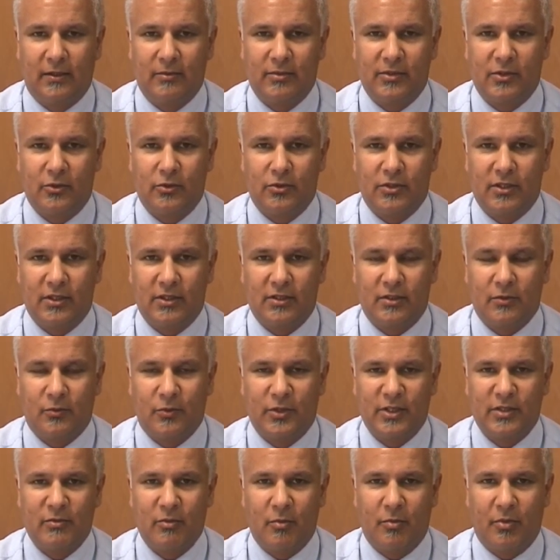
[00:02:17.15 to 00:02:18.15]
Still seeing some
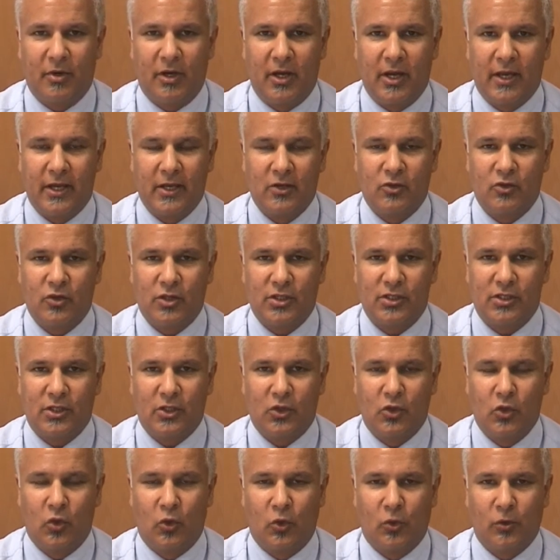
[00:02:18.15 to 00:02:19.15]
reasonable buying interest
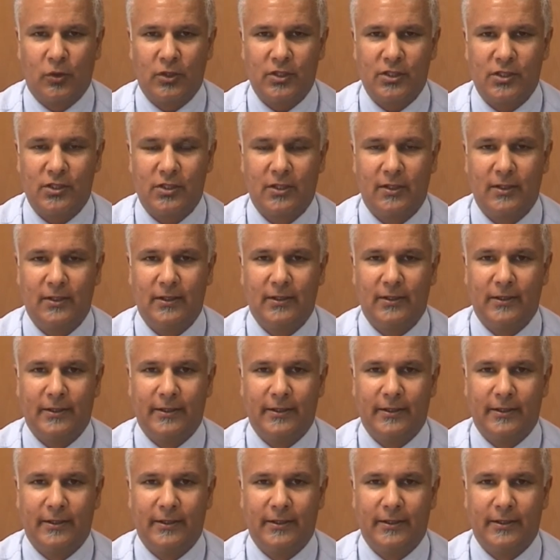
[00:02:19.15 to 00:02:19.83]
in Chorus.